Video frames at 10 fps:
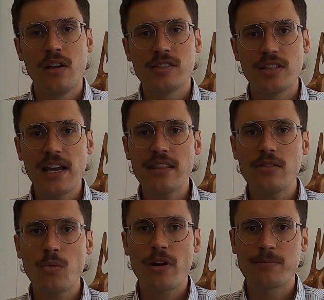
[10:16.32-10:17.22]
So now
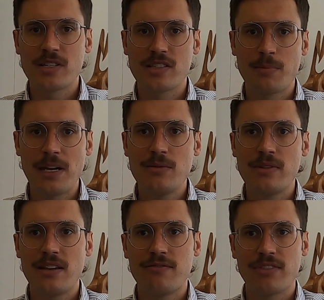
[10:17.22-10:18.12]
that we're up to speed
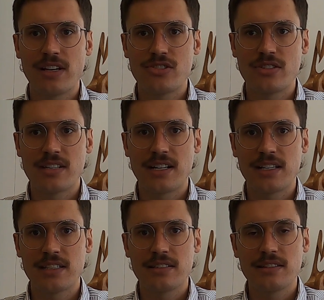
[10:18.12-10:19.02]
with the inflation
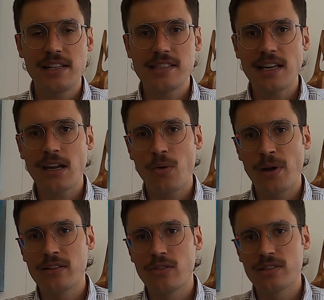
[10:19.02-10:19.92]
target, let's take a
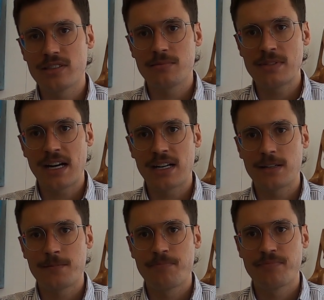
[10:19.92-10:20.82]
quick look at some
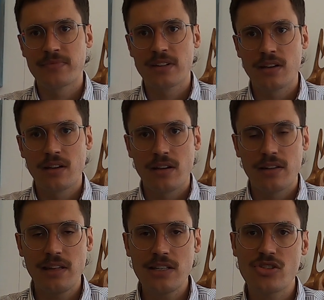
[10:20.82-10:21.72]
data.
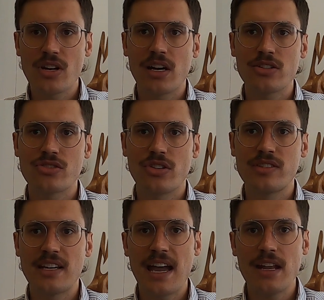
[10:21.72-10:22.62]
This chart
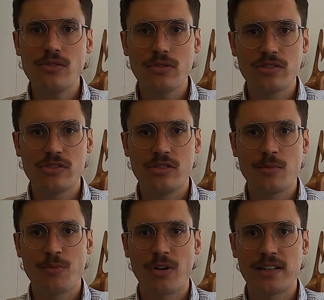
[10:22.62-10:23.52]
shows the annual
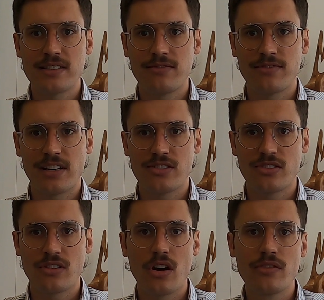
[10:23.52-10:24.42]
consumer price
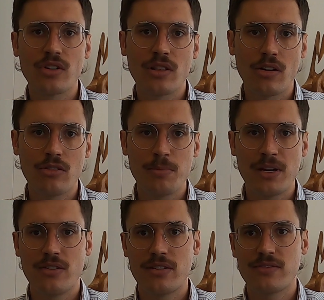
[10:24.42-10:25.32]
inflation over a long
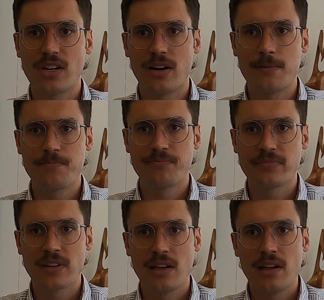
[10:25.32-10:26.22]
period of time.
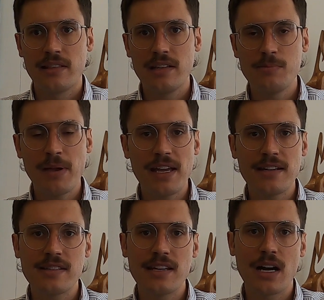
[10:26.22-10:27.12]
This
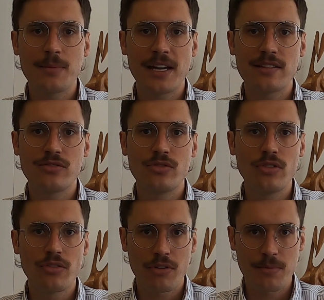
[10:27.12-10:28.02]
band is the RBA's 2
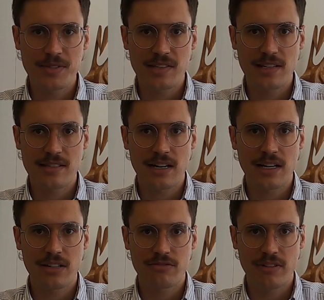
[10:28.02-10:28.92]
to 3%
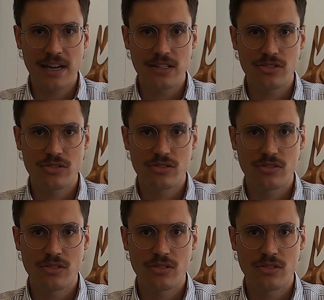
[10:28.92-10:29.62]
target range.